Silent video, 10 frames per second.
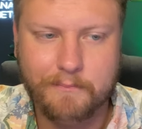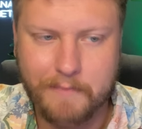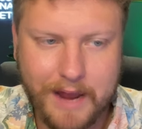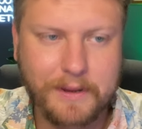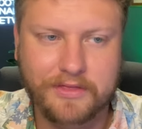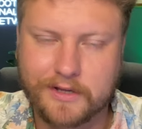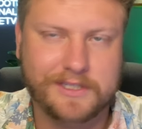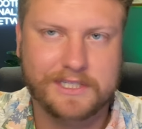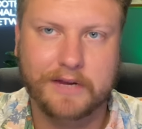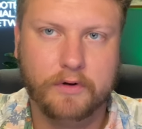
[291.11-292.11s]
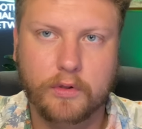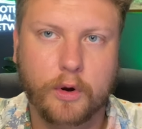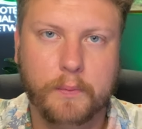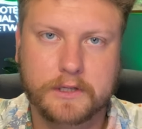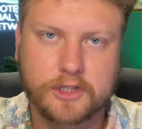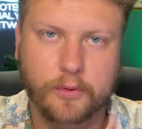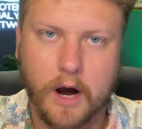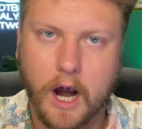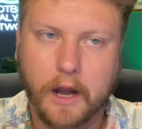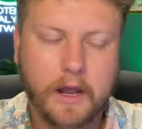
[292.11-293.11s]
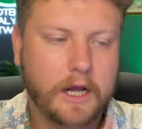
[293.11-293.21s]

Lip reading: maybe this is even a little bit too high.